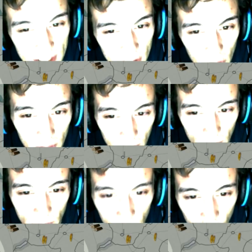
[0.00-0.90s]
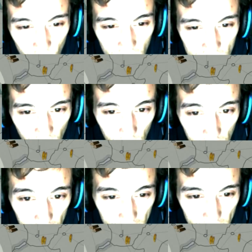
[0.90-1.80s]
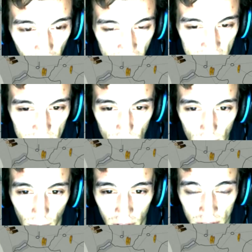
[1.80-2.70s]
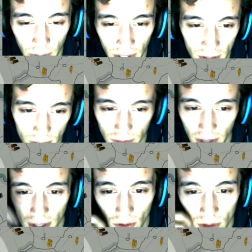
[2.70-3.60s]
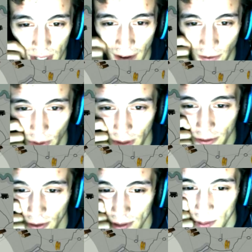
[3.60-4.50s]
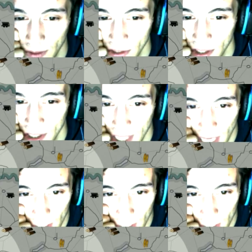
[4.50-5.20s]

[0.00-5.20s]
sort of destroy his army and then just march my vehicles and cavalry through his provinces, take